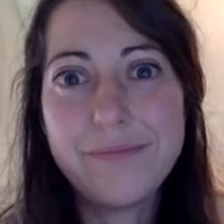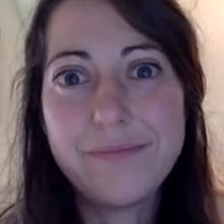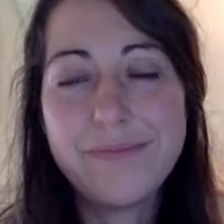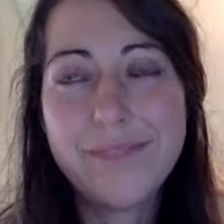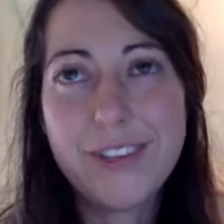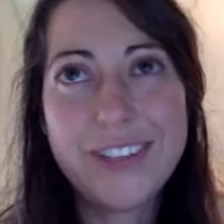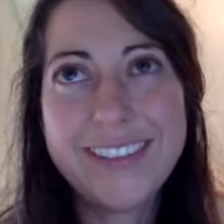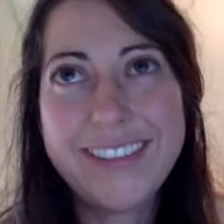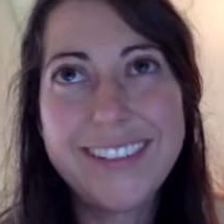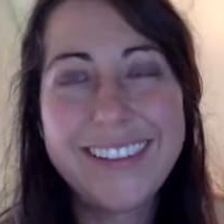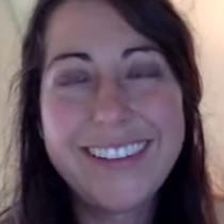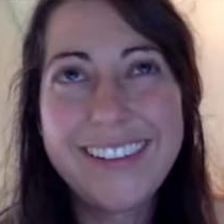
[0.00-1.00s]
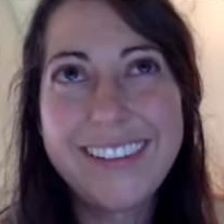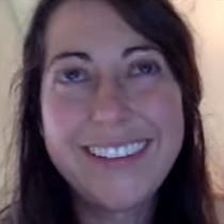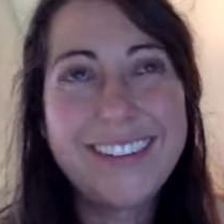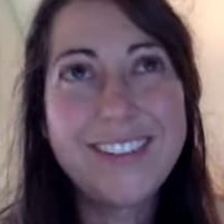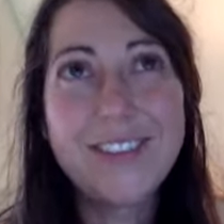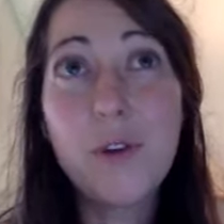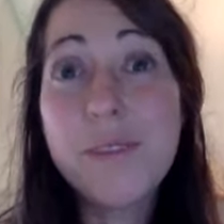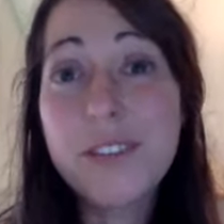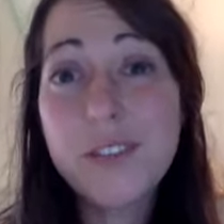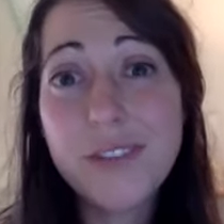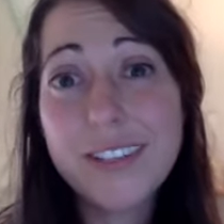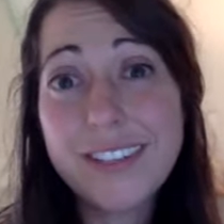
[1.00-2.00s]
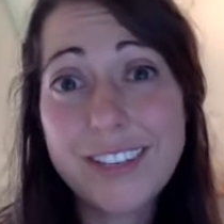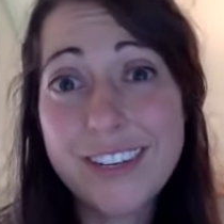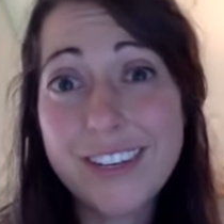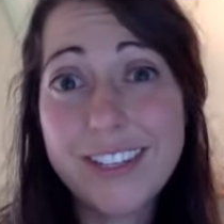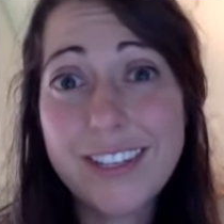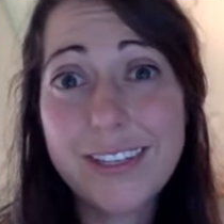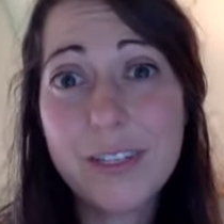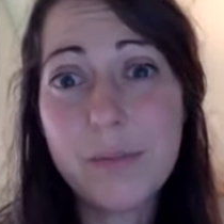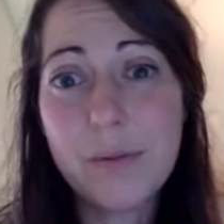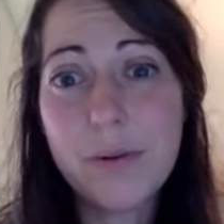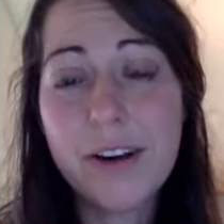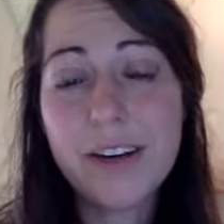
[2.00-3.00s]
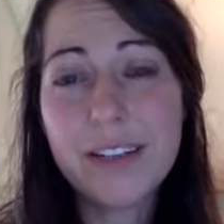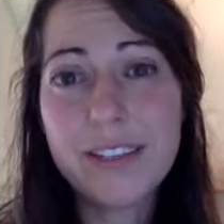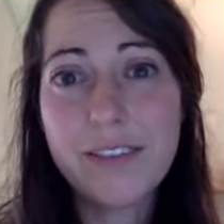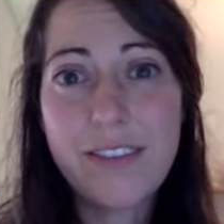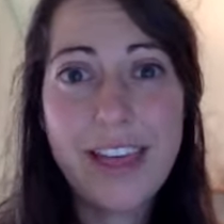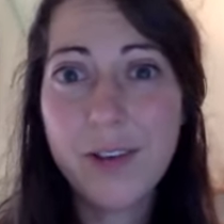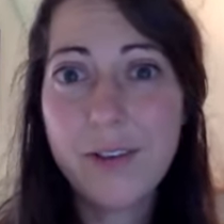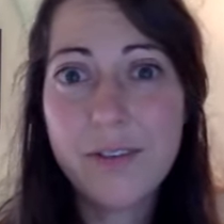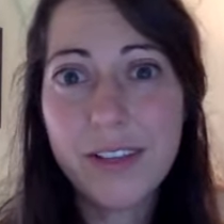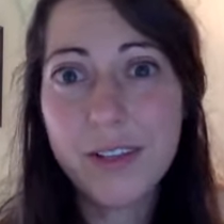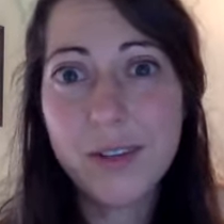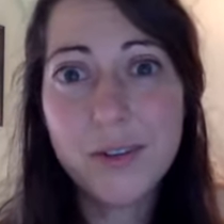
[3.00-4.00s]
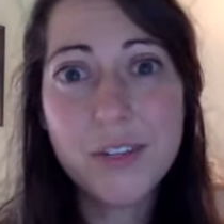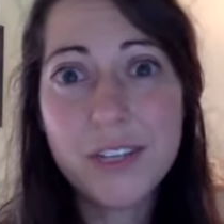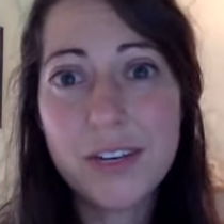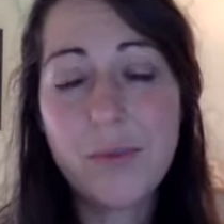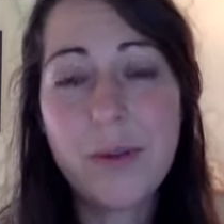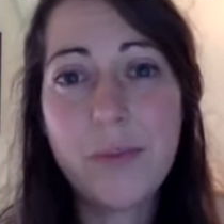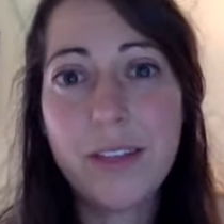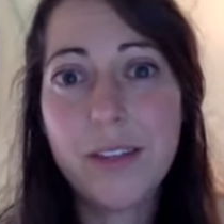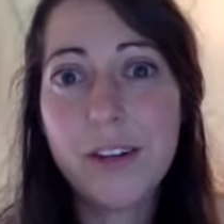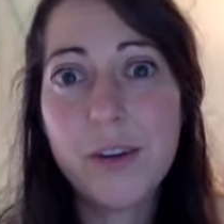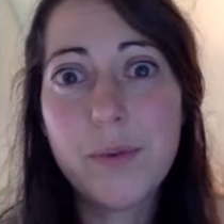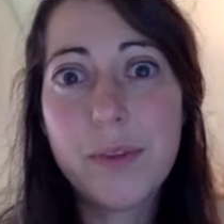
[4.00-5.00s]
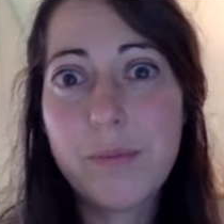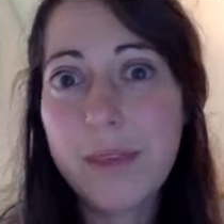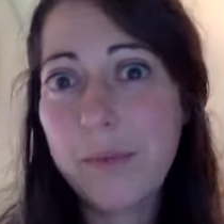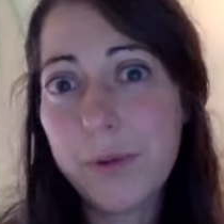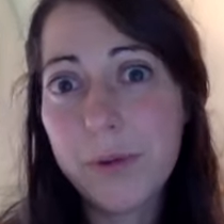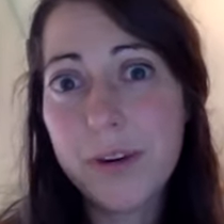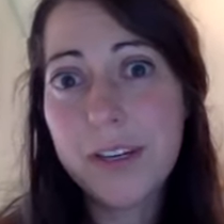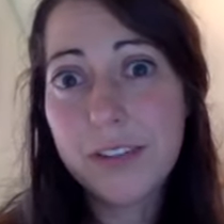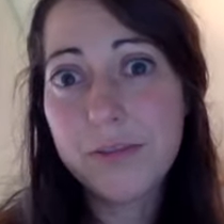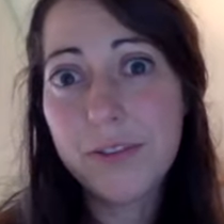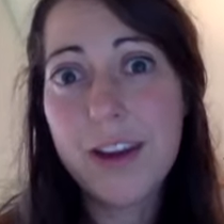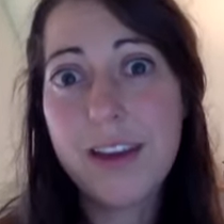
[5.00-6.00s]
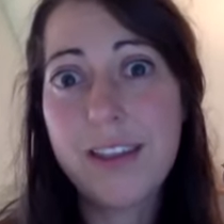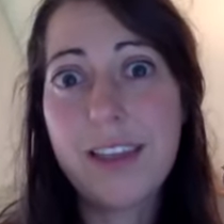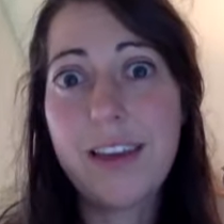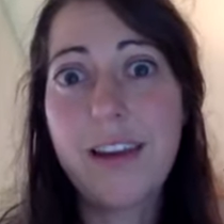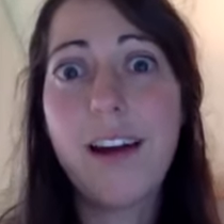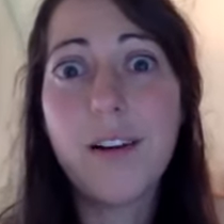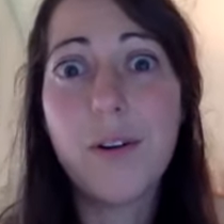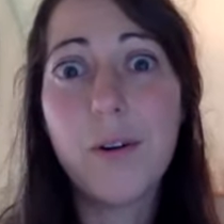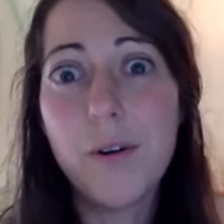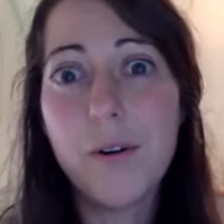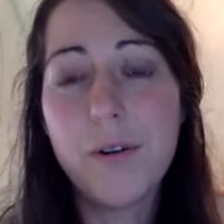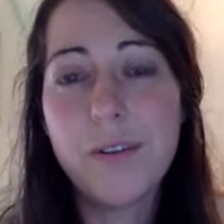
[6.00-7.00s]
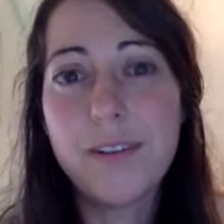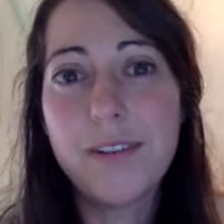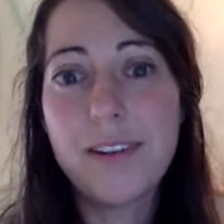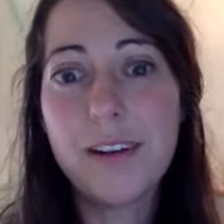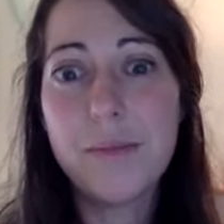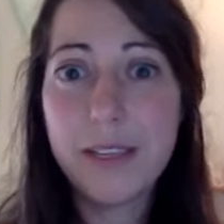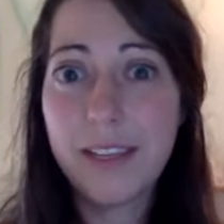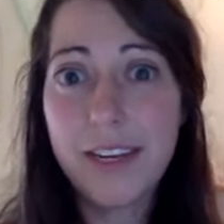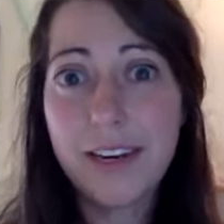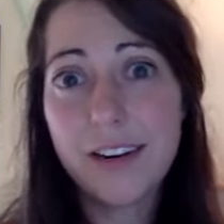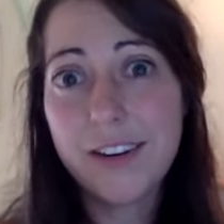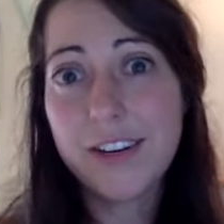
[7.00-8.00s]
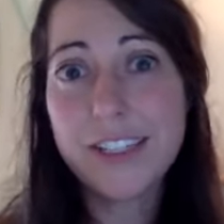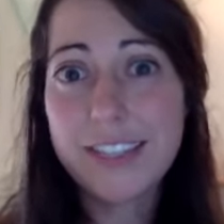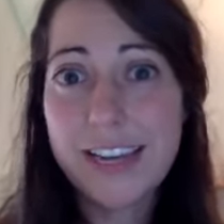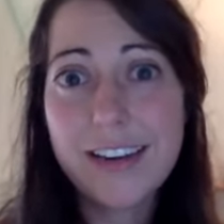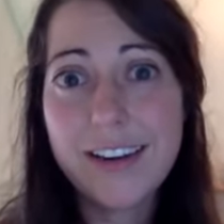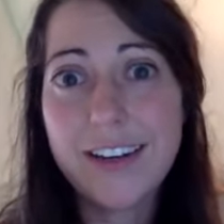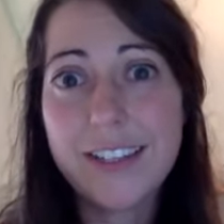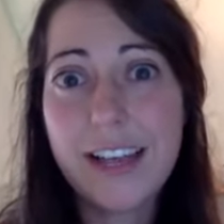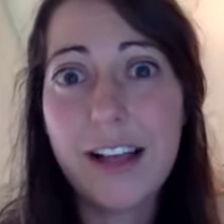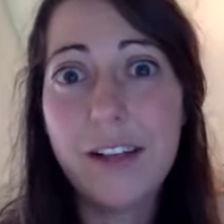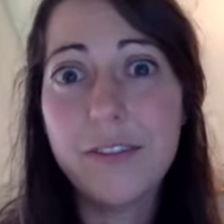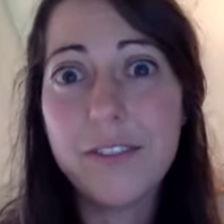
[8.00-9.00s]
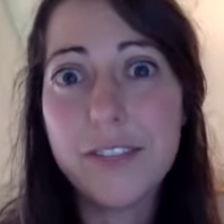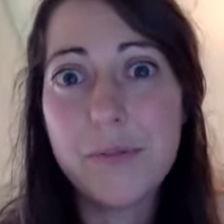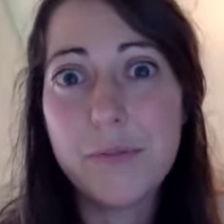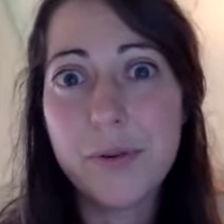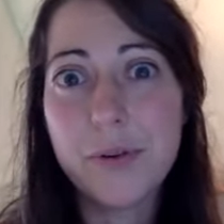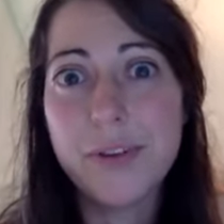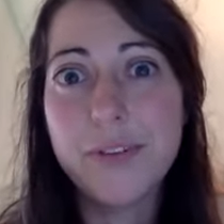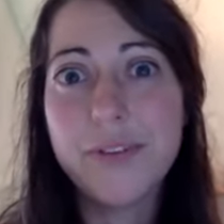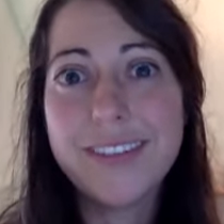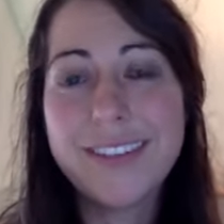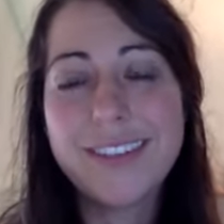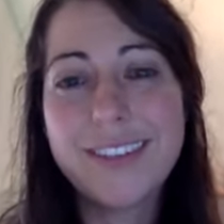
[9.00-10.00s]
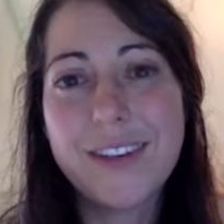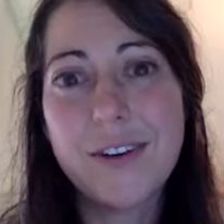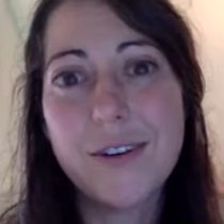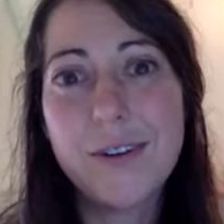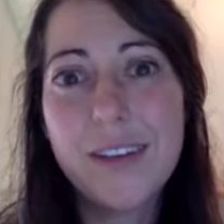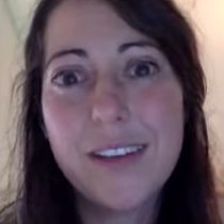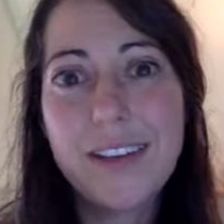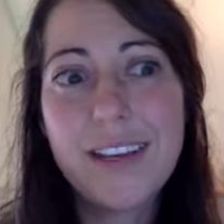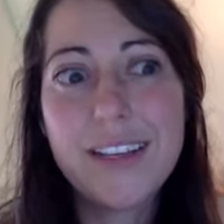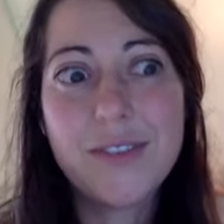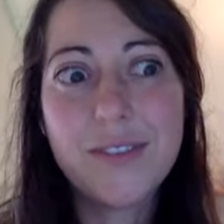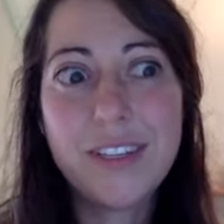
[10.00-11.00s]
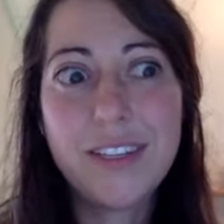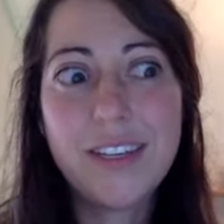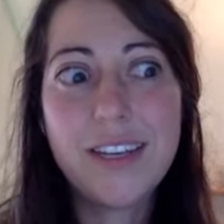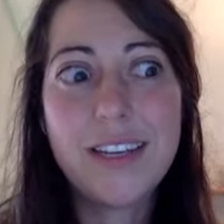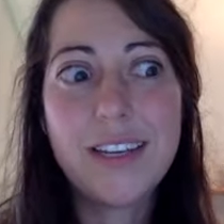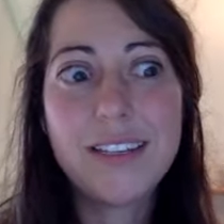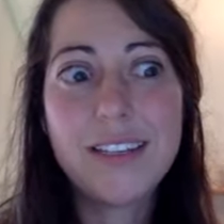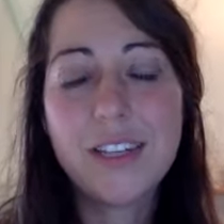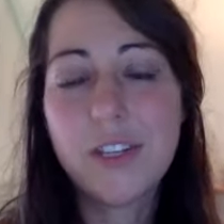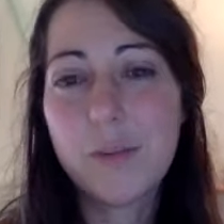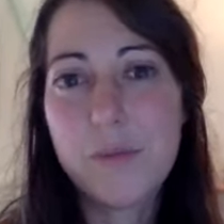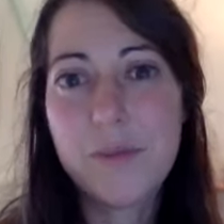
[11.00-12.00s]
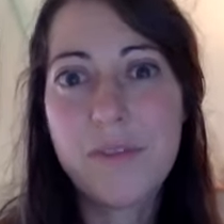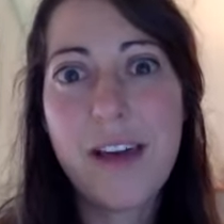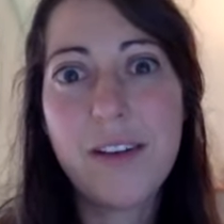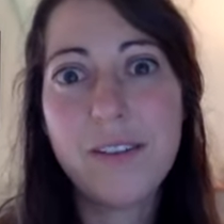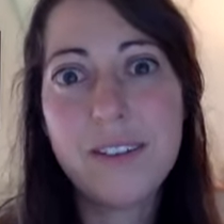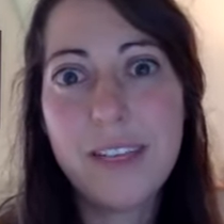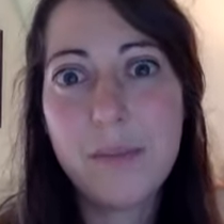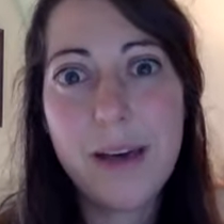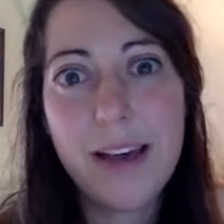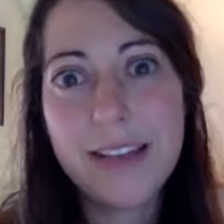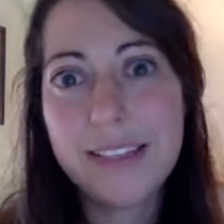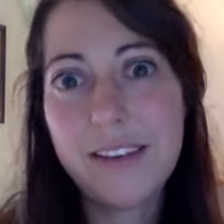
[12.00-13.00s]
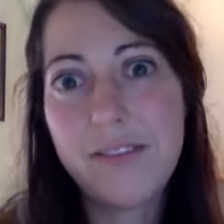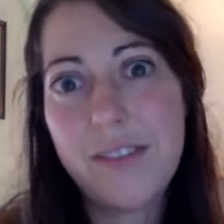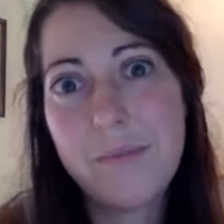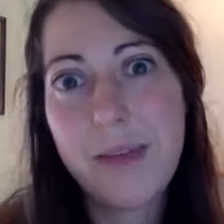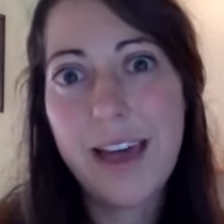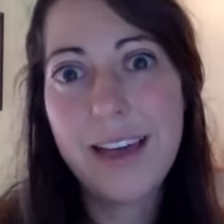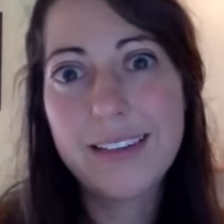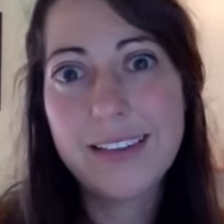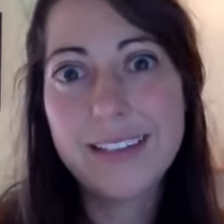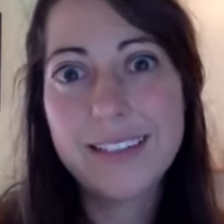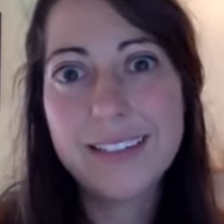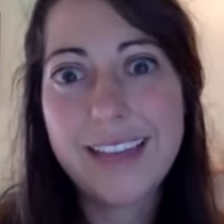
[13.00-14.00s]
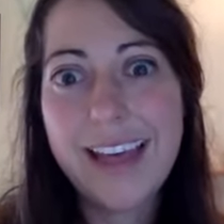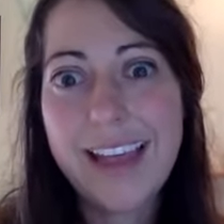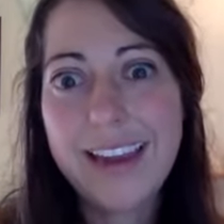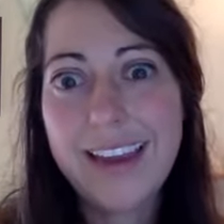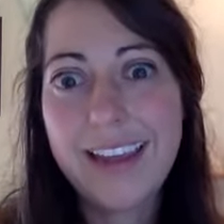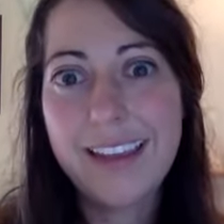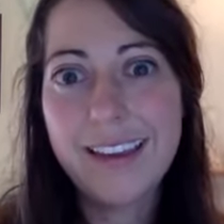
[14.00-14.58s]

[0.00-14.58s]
There's so much research that supports the value of inclusion. When we learn with people who are different, then our own ability to understand ourselves improves. So it's such a profoundly positive impact on society,